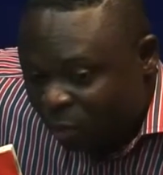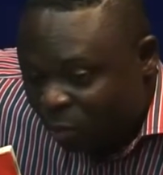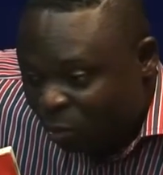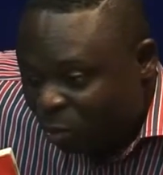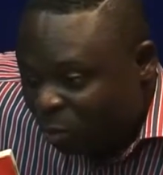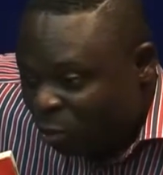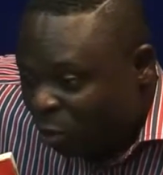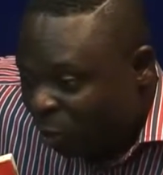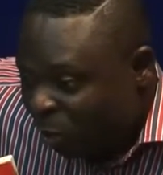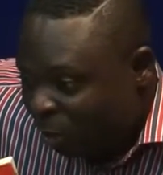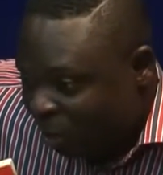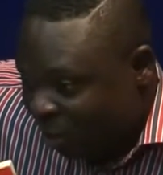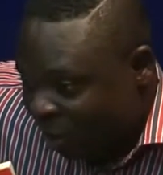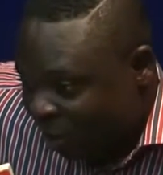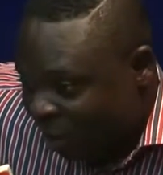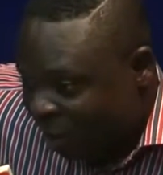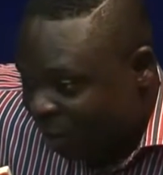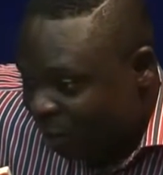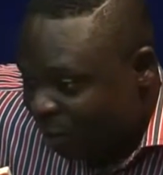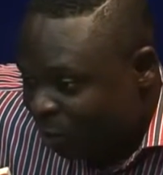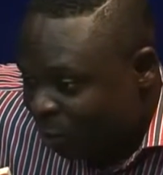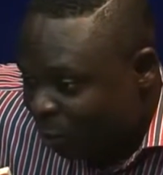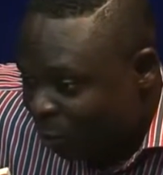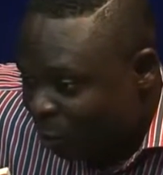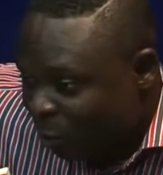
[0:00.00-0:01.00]
do some
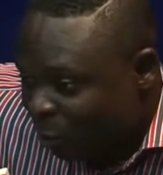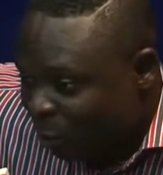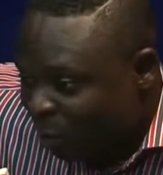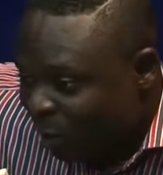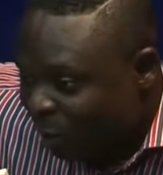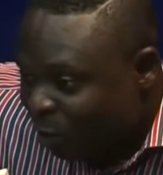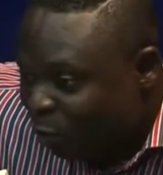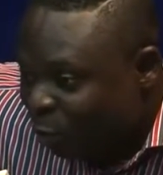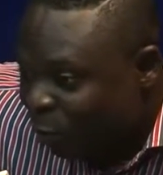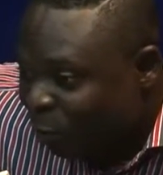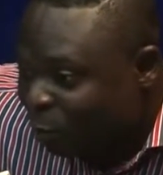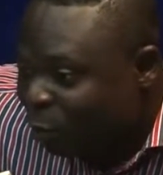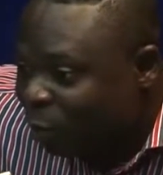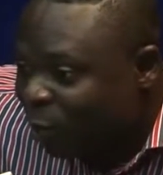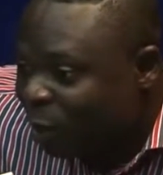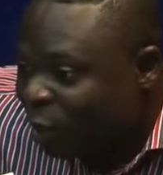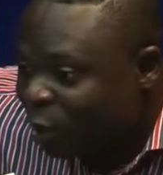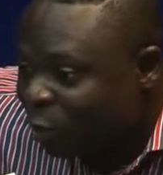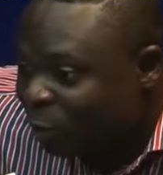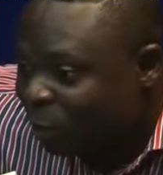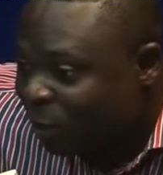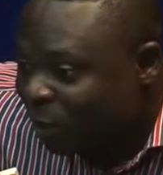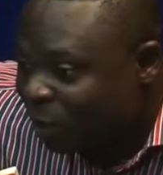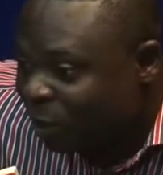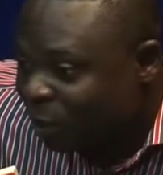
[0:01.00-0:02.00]
things or make some
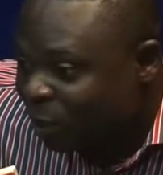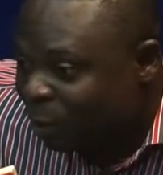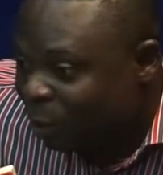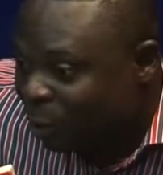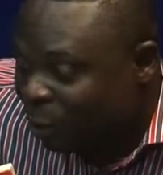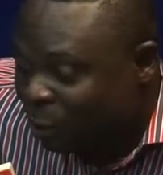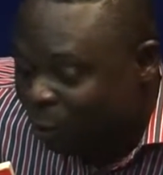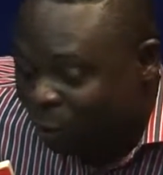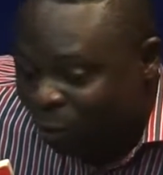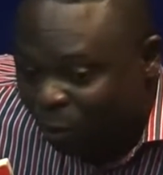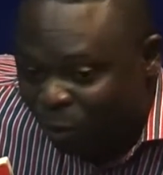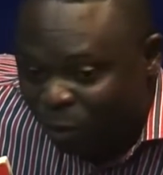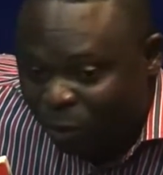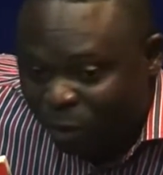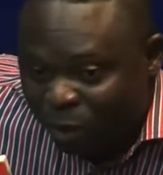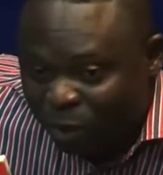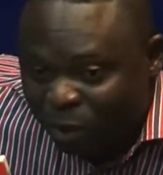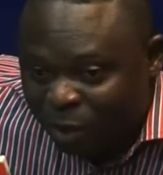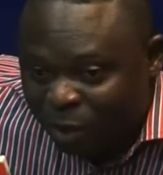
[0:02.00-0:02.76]
pronouncement or